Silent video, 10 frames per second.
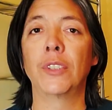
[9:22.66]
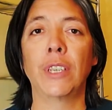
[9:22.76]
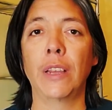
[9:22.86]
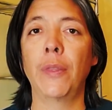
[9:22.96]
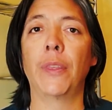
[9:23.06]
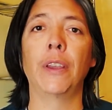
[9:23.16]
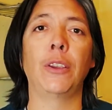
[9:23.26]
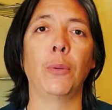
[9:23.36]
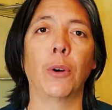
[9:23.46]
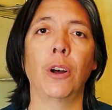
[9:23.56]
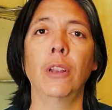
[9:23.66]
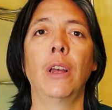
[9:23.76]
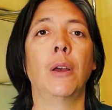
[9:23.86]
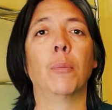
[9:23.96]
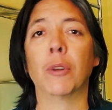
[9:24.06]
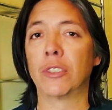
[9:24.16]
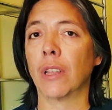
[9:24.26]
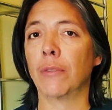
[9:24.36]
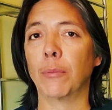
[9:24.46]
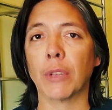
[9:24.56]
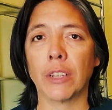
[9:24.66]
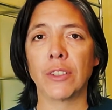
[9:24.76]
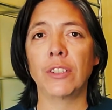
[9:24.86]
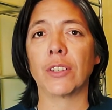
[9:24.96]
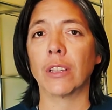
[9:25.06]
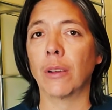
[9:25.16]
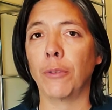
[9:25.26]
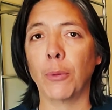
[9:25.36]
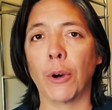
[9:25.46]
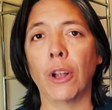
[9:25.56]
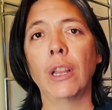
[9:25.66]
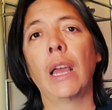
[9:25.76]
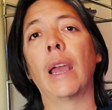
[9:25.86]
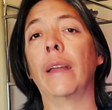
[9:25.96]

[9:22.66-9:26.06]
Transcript: Once again, thank you all. Much love and blessings. I love you all.